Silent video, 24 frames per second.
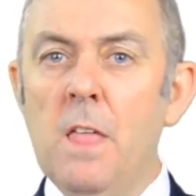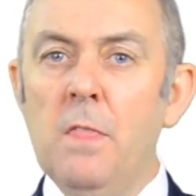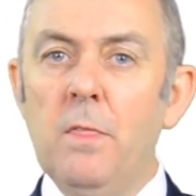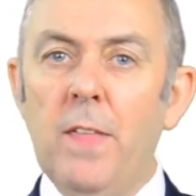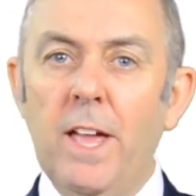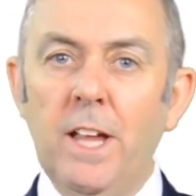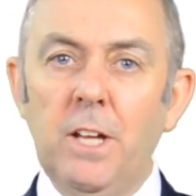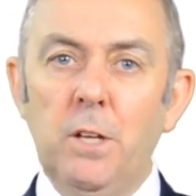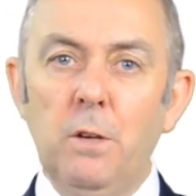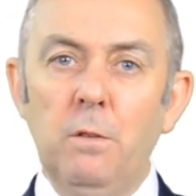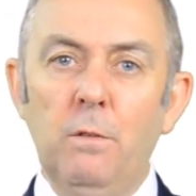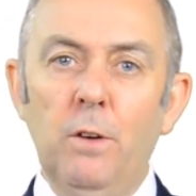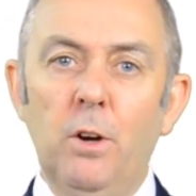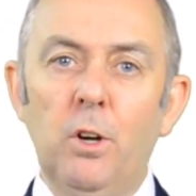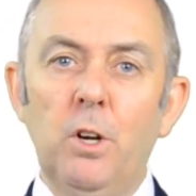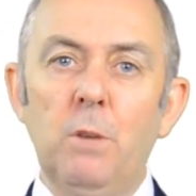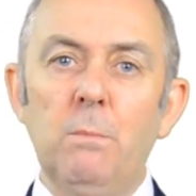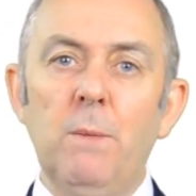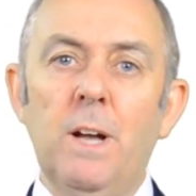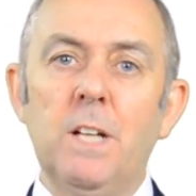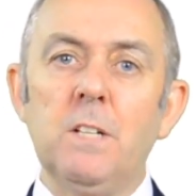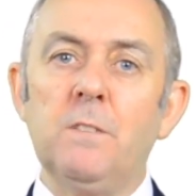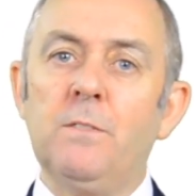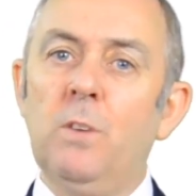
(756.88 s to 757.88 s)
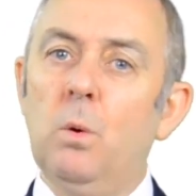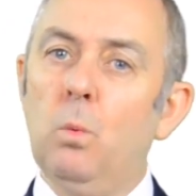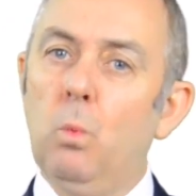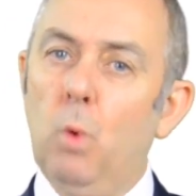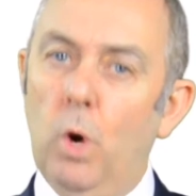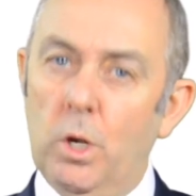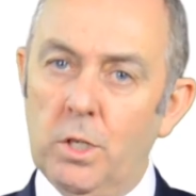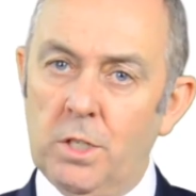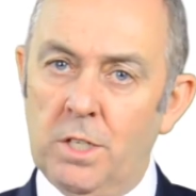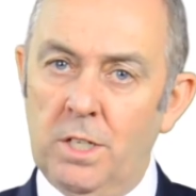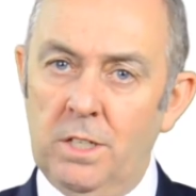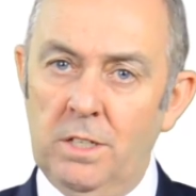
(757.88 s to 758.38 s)
Thank you very much for
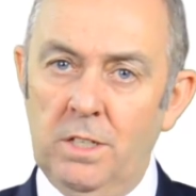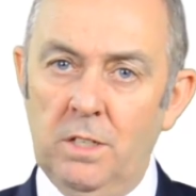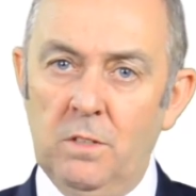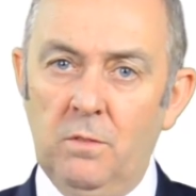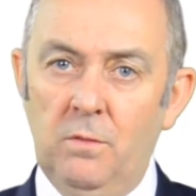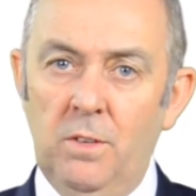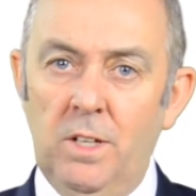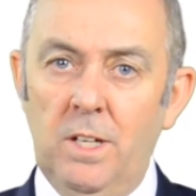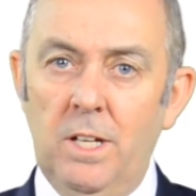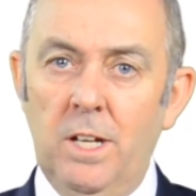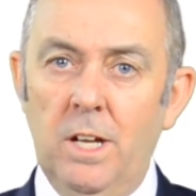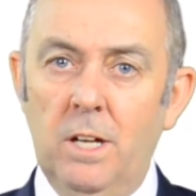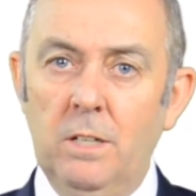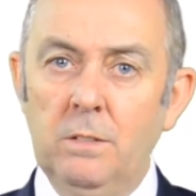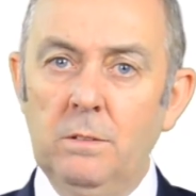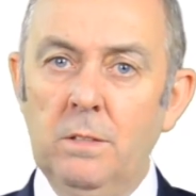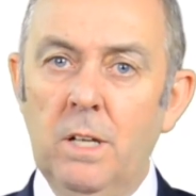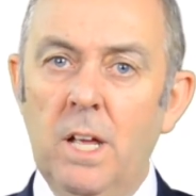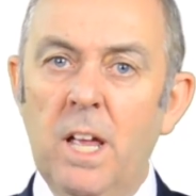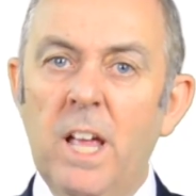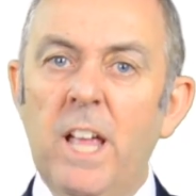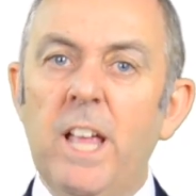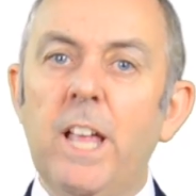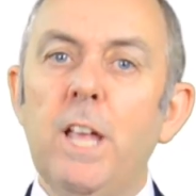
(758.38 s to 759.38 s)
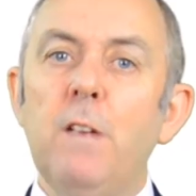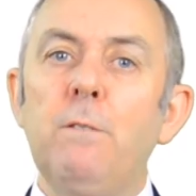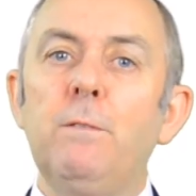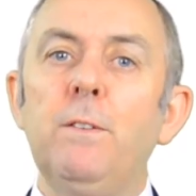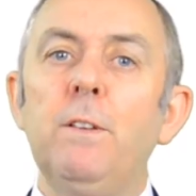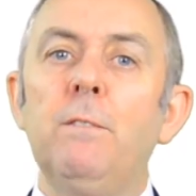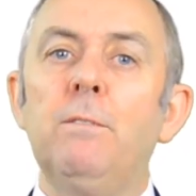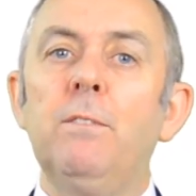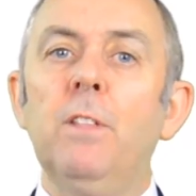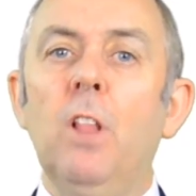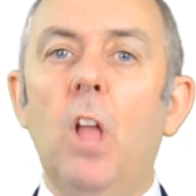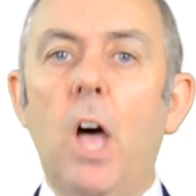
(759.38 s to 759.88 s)
watching this video. If
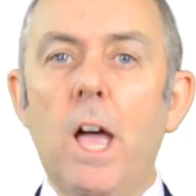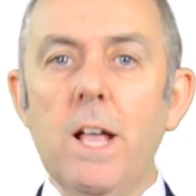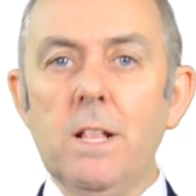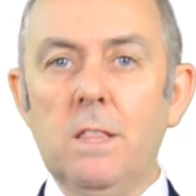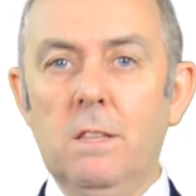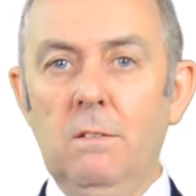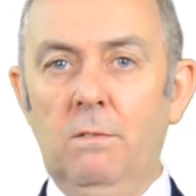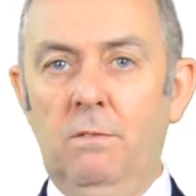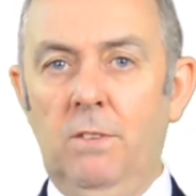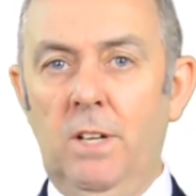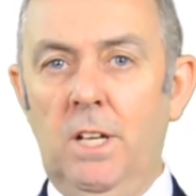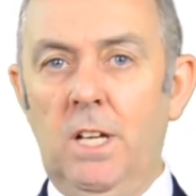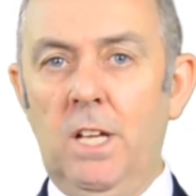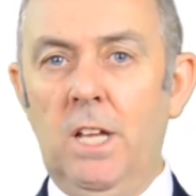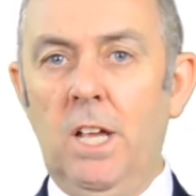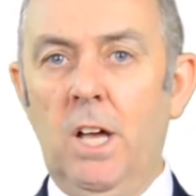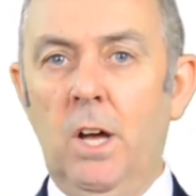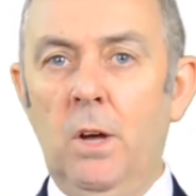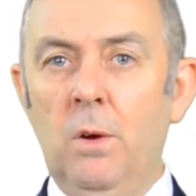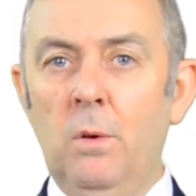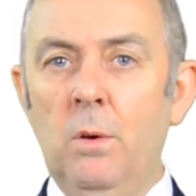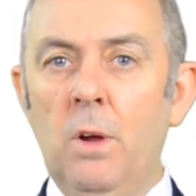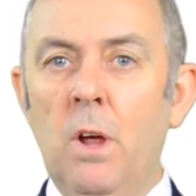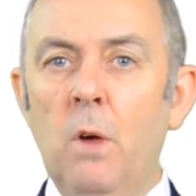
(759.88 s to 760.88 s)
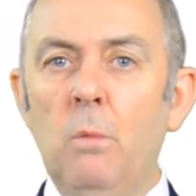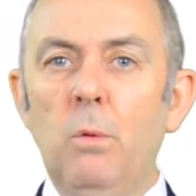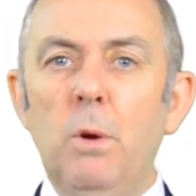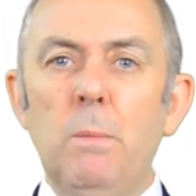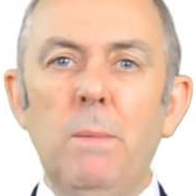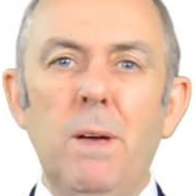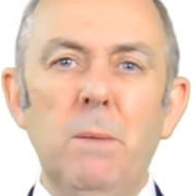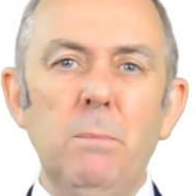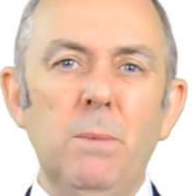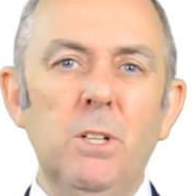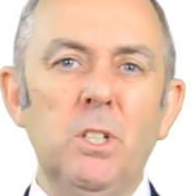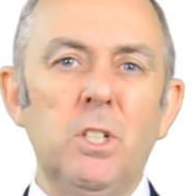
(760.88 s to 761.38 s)
you've liked the video,
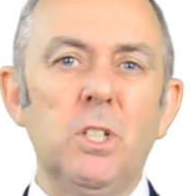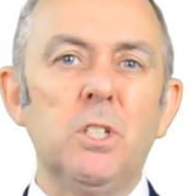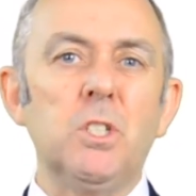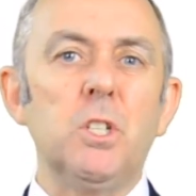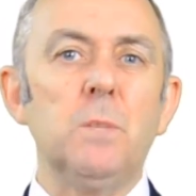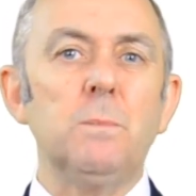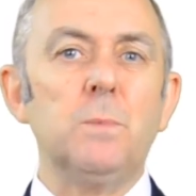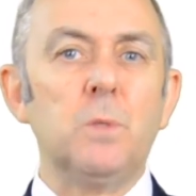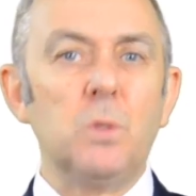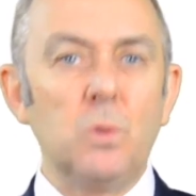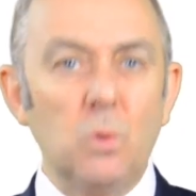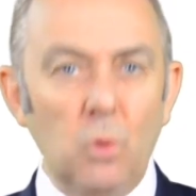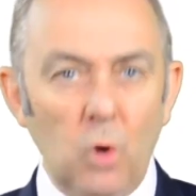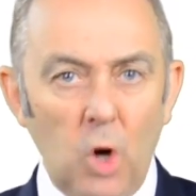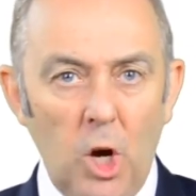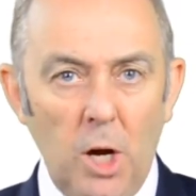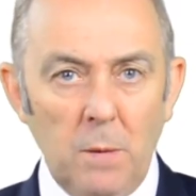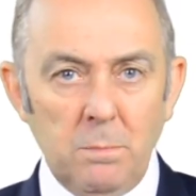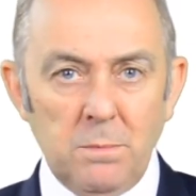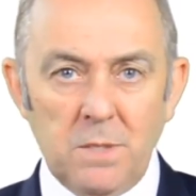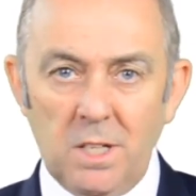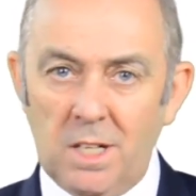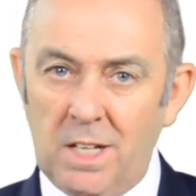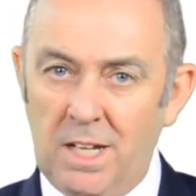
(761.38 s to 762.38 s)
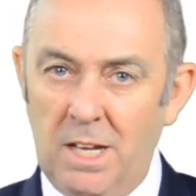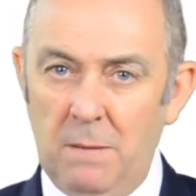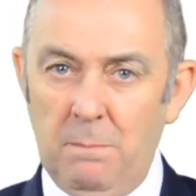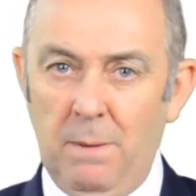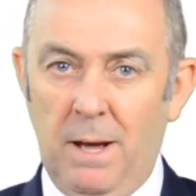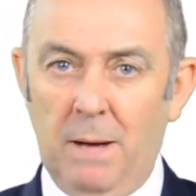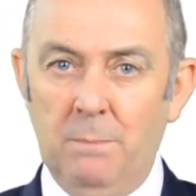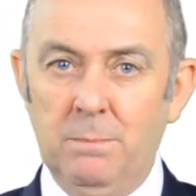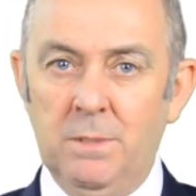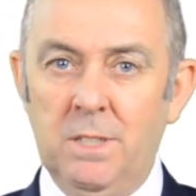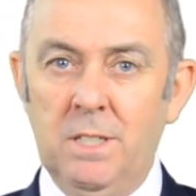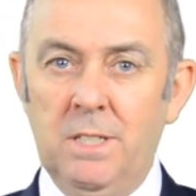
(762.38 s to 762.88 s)
remember to subscribe to keep
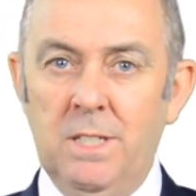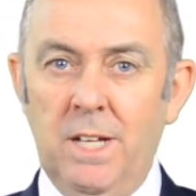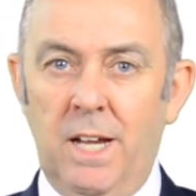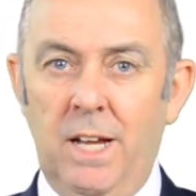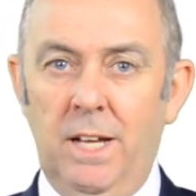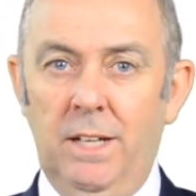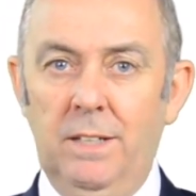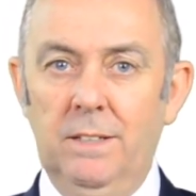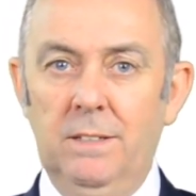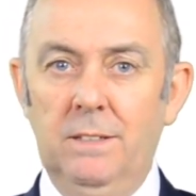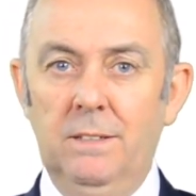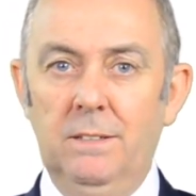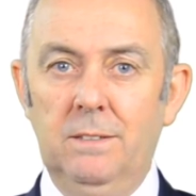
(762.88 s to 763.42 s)
up to date.